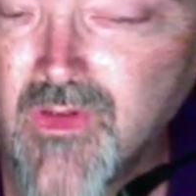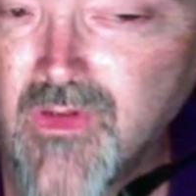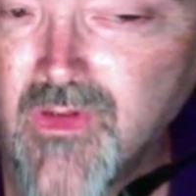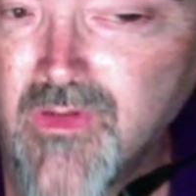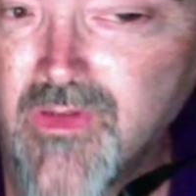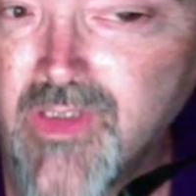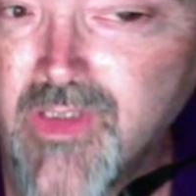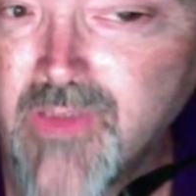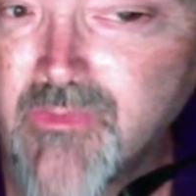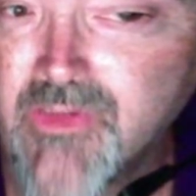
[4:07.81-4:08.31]

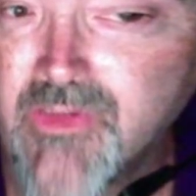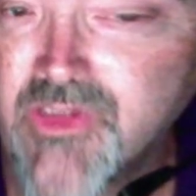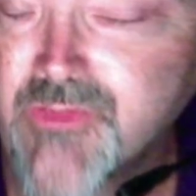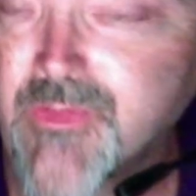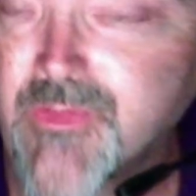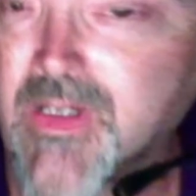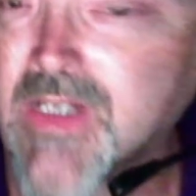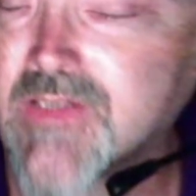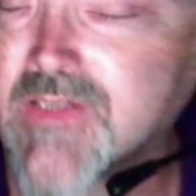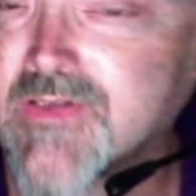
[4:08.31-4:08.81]
The
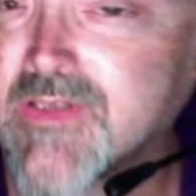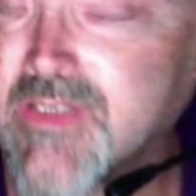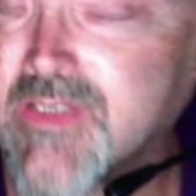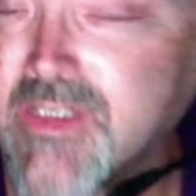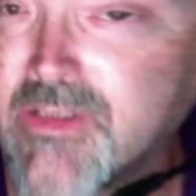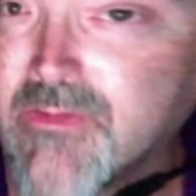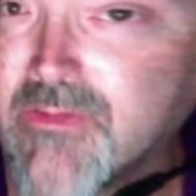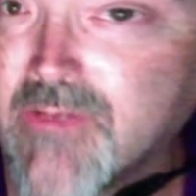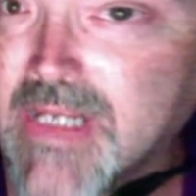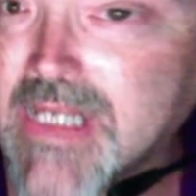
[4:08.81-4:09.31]
response and the
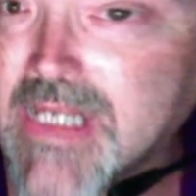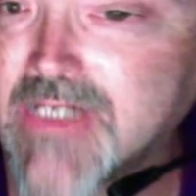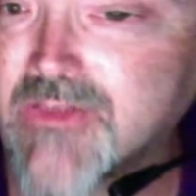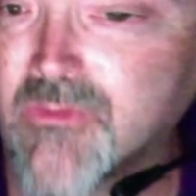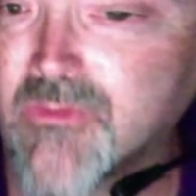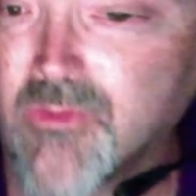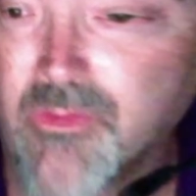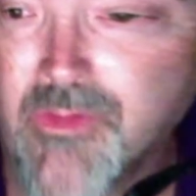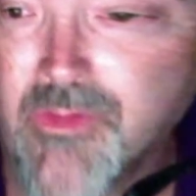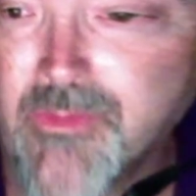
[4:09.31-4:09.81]

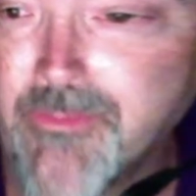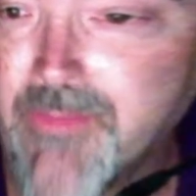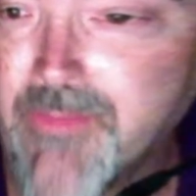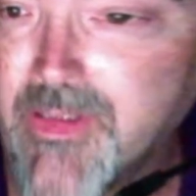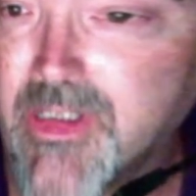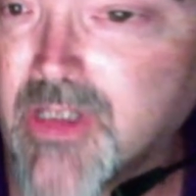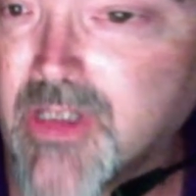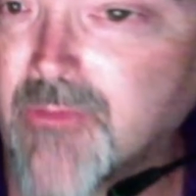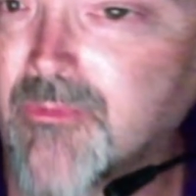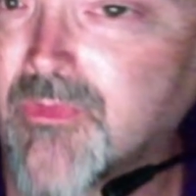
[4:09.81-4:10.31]
interaction will be
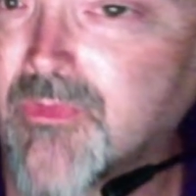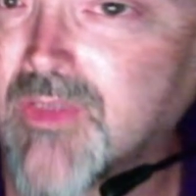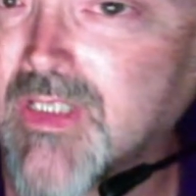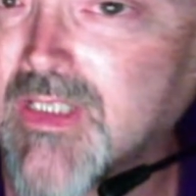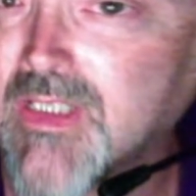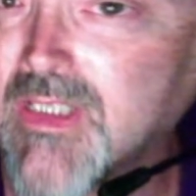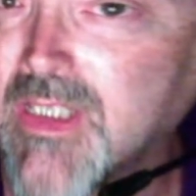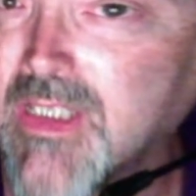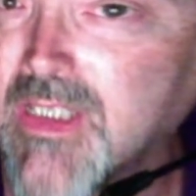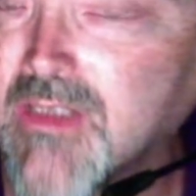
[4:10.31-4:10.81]

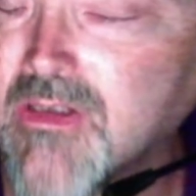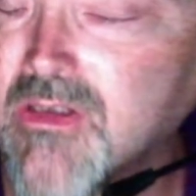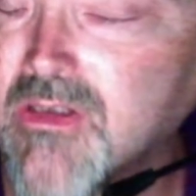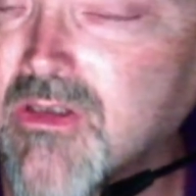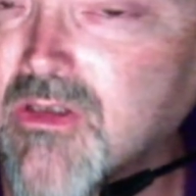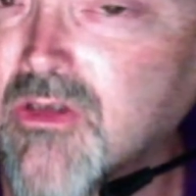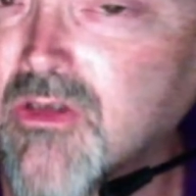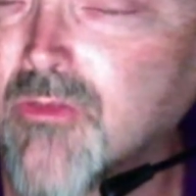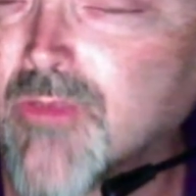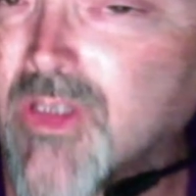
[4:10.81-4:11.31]
completely
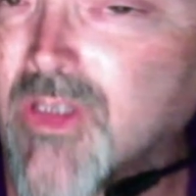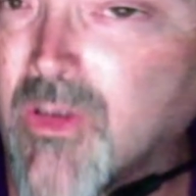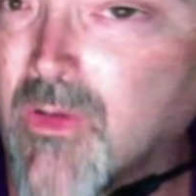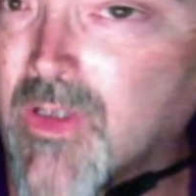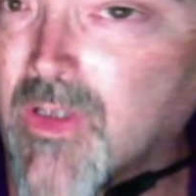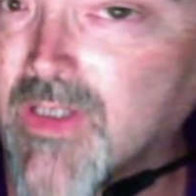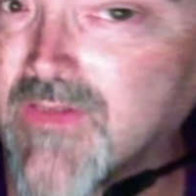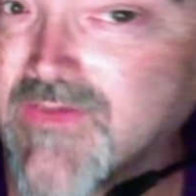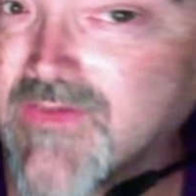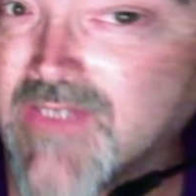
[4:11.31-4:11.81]

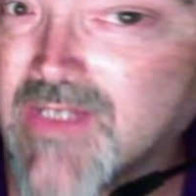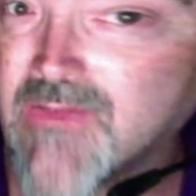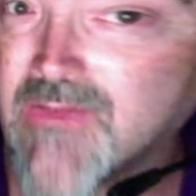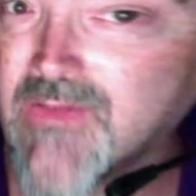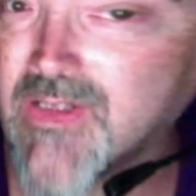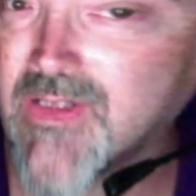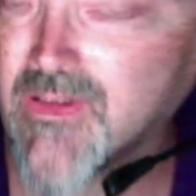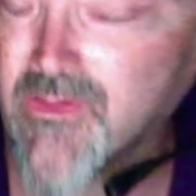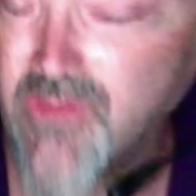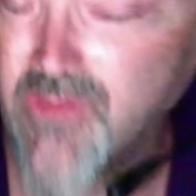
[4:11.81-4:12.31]
humanoid
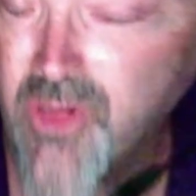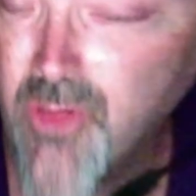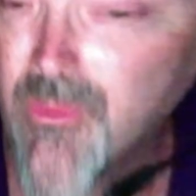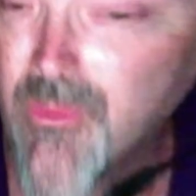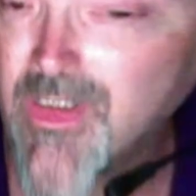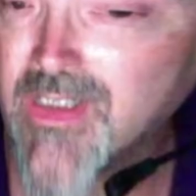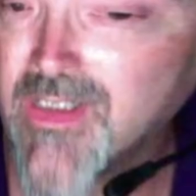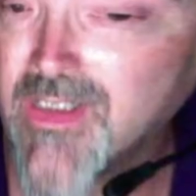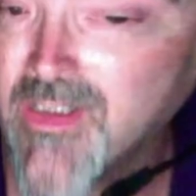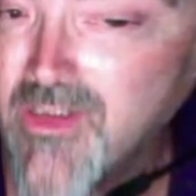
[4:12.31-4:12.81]
sounding or human,